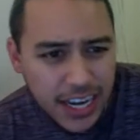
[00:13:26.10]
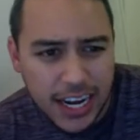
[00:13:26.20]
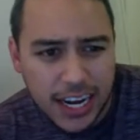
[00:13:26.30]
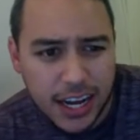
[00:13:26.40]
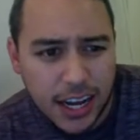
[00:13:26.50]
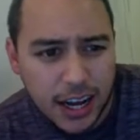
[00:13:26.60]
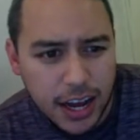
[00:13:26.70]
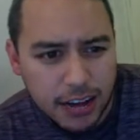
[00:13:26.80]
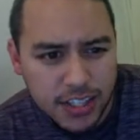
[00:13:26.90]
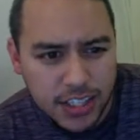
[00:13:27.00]

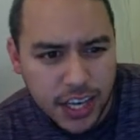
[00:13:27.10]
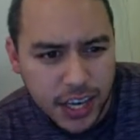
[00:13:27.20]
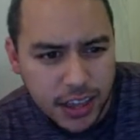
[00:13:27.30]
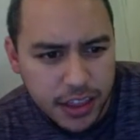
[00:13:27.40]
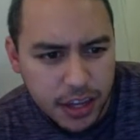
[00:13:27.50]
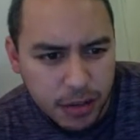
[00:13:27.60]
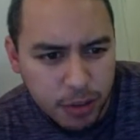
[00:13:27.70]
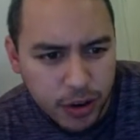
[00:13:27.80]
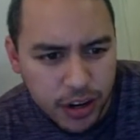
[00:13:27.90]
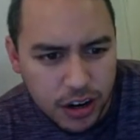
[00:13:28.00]
I'd say the
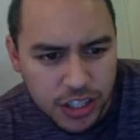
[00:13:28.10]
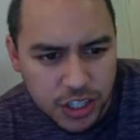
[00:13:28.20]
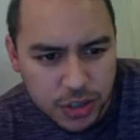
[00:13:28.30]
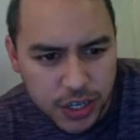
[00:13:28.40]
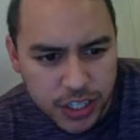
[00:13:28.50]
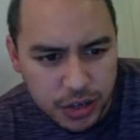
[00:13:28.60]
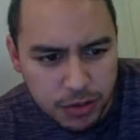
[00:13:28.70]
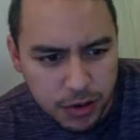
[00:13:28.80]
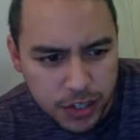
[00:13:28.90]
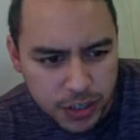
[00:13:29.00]
point guard situation
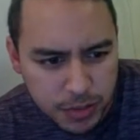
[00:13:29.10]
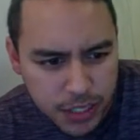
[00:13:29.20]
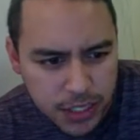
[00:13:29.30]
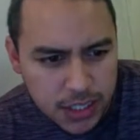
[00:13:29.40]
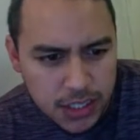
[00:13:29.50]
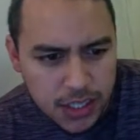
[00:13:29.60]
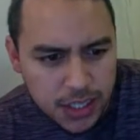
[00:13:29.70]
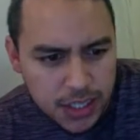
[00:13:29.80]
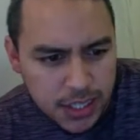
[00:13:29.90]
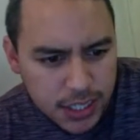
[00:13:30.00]
worries me.
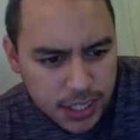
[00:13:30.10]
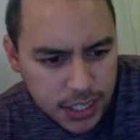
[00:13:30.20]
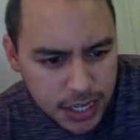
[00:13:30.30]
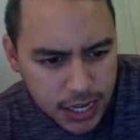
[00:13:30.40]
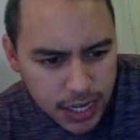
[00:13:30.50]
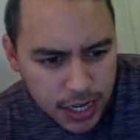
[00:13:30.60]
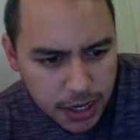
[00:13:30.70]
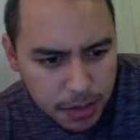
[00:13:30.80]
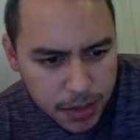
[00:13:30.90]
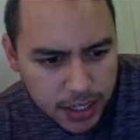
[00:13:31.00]

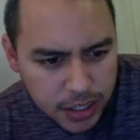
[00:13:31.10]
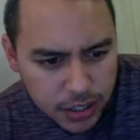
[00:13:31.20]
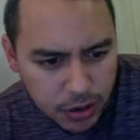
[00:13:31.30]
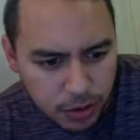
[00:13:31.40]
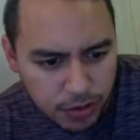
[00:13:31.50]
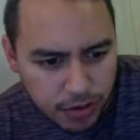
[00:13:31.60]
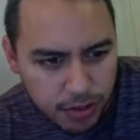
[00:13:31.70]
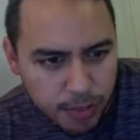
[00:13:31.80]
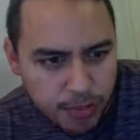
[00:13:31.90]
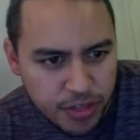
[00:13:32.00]
I don't
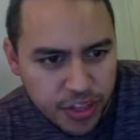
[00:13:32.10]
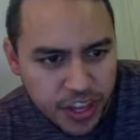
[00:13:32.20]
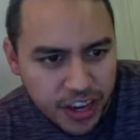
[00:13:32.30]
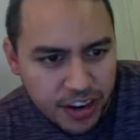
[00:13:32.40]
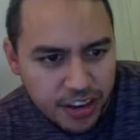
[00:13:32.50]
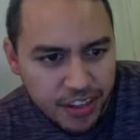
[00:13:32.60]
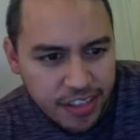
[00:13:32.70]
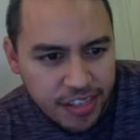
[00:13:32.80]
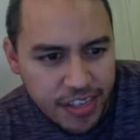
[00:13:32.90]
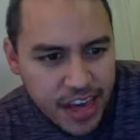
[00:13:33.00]
think
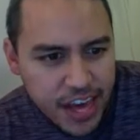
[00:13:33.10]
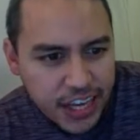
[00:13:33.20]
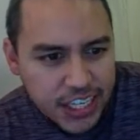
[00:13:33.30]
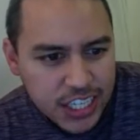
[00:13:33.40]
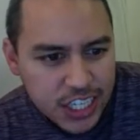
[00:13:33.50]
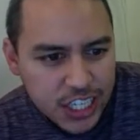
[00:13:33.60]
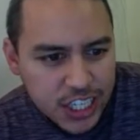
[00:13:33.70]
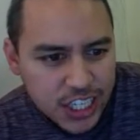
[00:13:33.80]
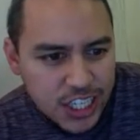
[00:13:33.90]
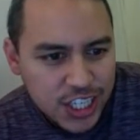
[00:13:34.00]
that
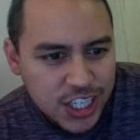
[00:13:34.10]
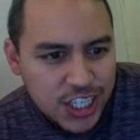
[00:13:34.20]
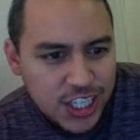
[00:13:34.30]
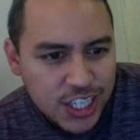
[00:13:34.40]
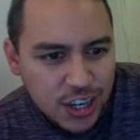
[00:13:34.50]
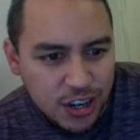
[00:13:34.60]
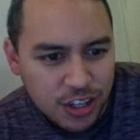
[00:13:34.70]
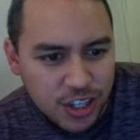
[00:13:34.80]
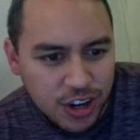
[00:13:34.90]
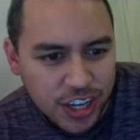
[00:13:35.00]

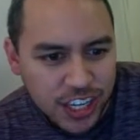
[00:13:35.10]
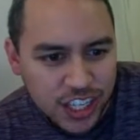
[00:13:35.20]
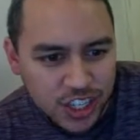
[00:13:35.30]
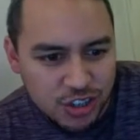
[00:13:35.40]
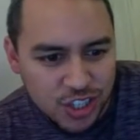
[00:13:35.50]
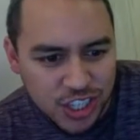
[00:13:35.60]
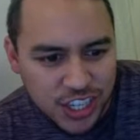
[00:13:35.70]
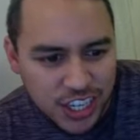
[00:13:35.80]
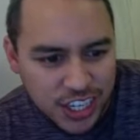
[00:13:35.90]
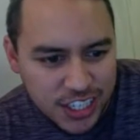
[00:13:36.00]
Dragic, Chris
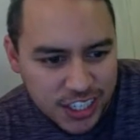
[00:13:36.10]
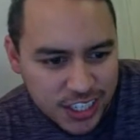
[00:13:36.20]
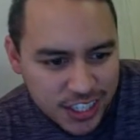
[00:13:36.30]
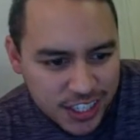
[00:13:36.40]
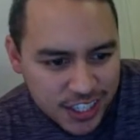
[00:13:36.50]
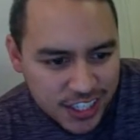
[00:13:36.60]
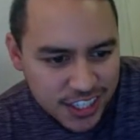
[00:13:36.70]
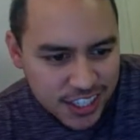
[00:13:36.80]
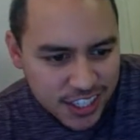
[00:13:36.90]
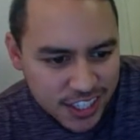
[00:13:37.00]
Dunn...
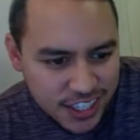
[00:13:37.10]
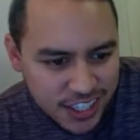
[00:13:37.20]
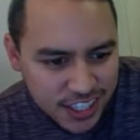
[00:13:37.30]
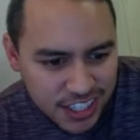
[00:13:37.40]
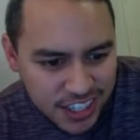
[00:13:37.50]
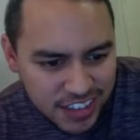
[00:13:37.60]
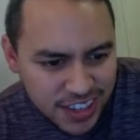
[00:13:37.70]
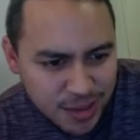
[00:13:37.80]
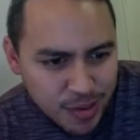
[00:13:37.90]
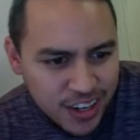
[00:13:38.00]
Does he have any
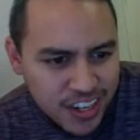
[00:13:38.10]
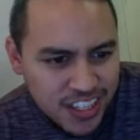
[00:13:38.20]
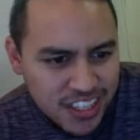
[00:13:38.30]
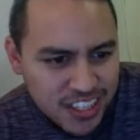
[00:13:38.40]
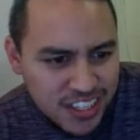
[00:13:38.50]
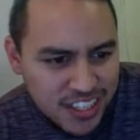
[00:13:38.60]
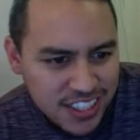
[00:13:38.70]
other point guards?